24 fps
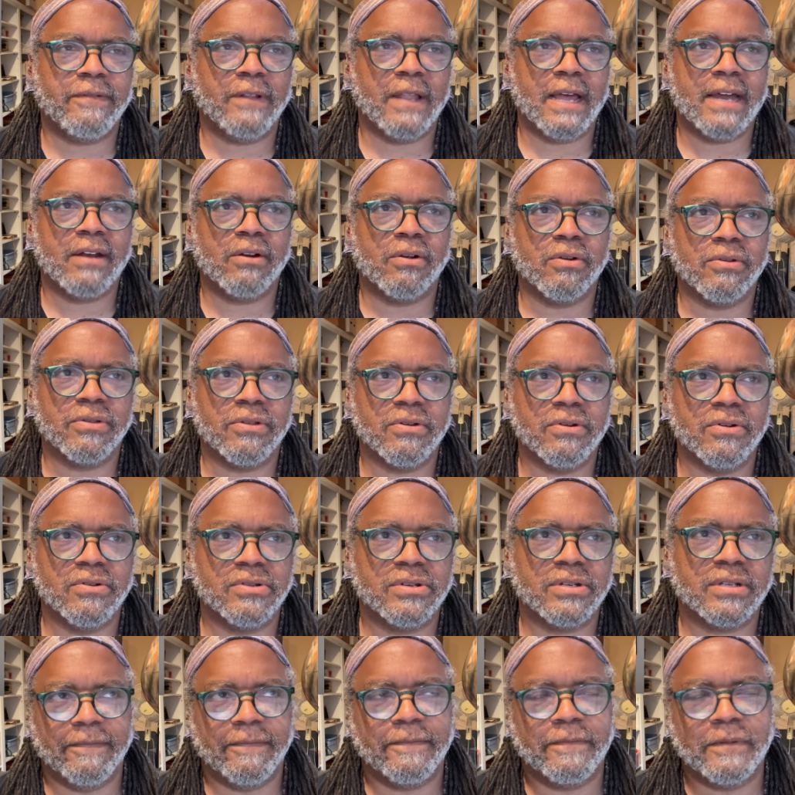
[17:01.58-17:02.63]
of flat
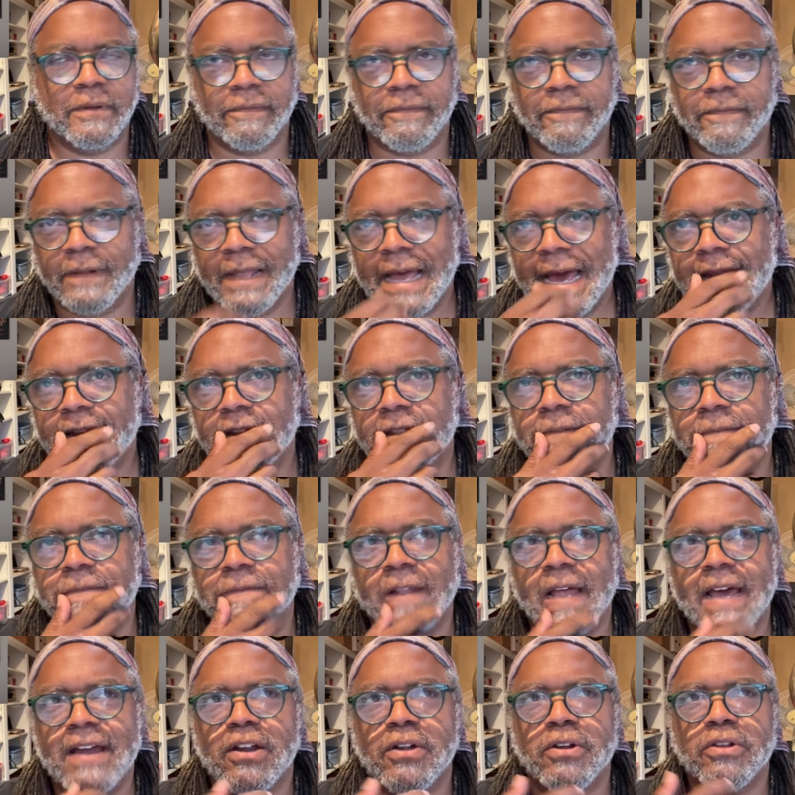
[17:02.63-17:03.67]
earthers, the flat the
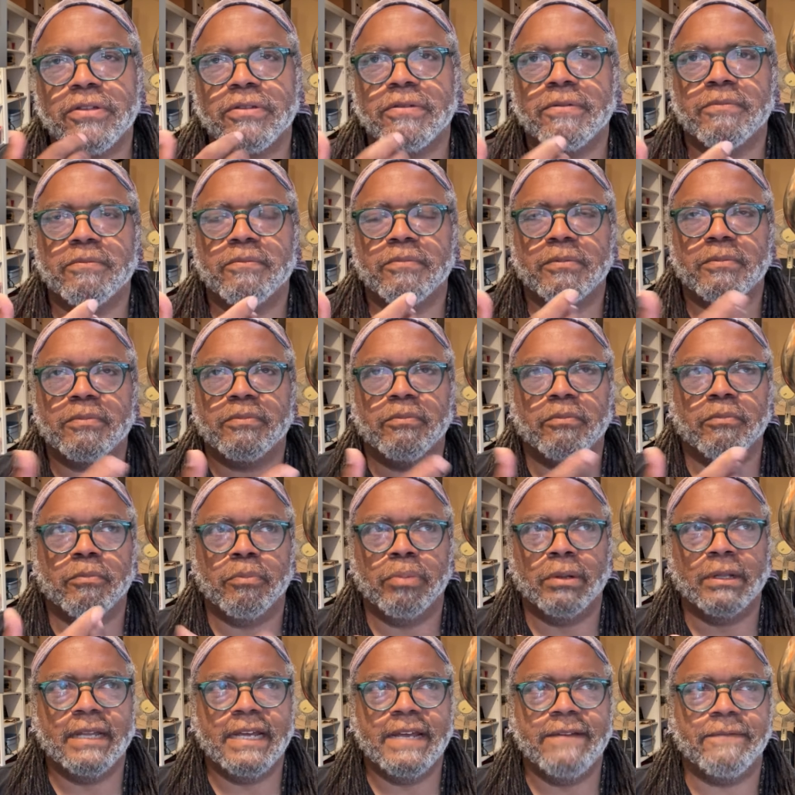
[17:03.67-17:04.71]
flat earth
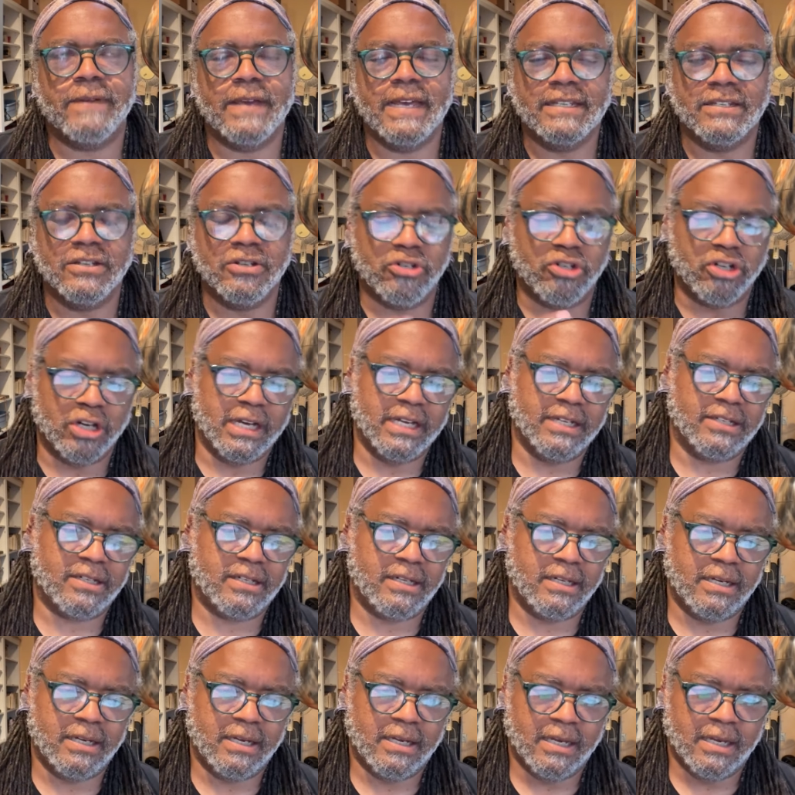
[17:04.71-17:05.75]
belief isn't
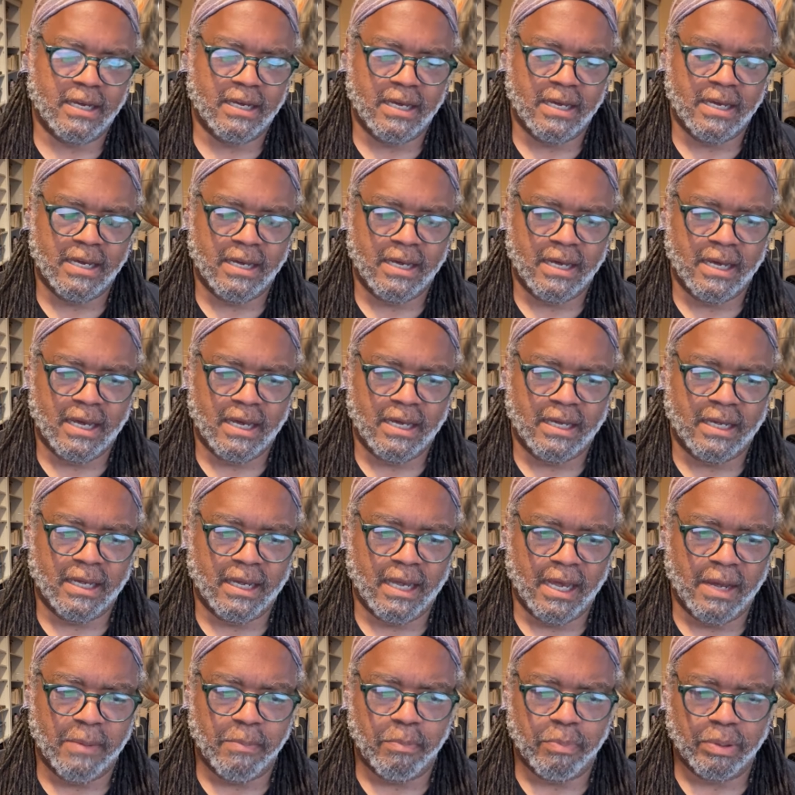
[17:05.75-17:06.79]
just
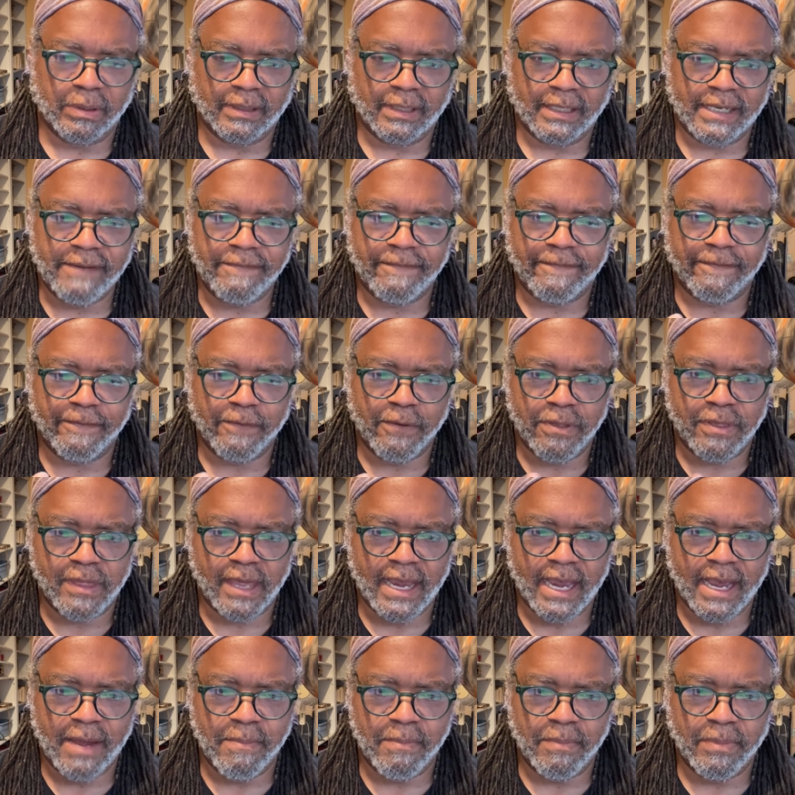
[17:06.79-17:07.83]
a belief for
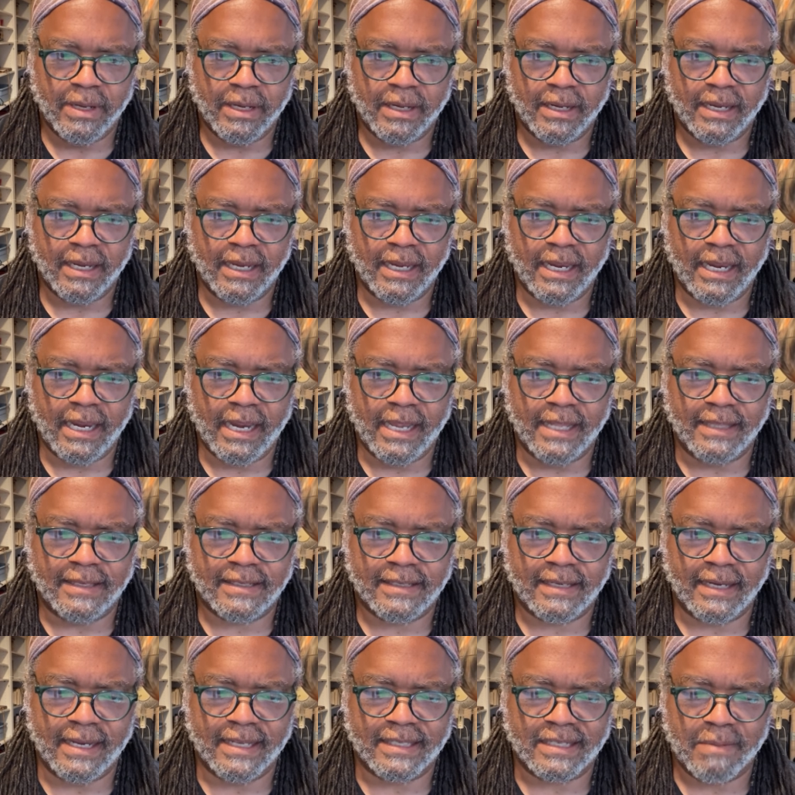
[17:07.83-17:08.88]
them,
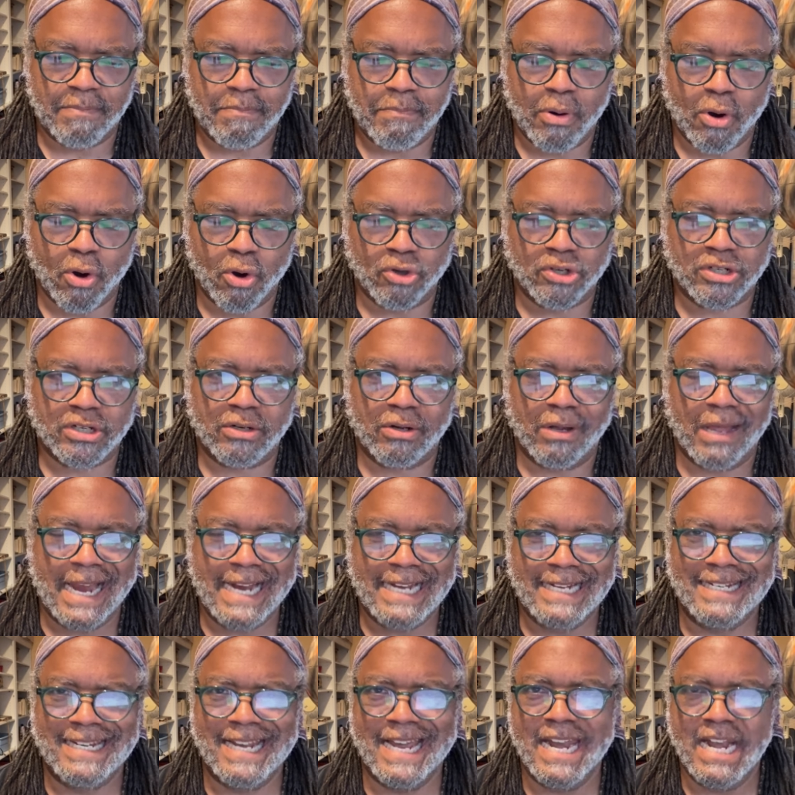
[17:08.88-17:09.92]
it's it's a personal
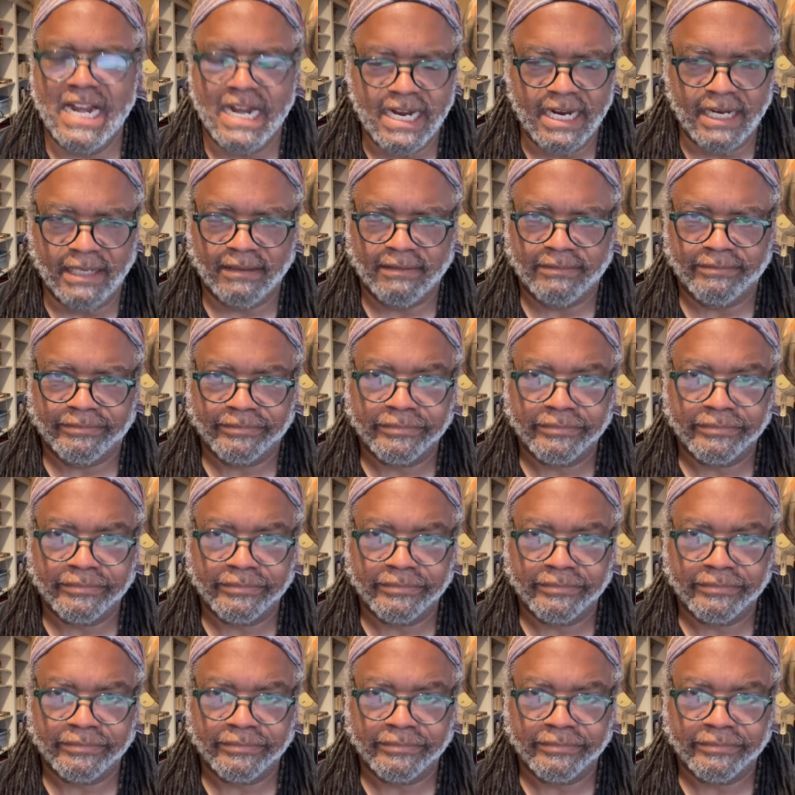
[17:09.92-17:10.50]
identity.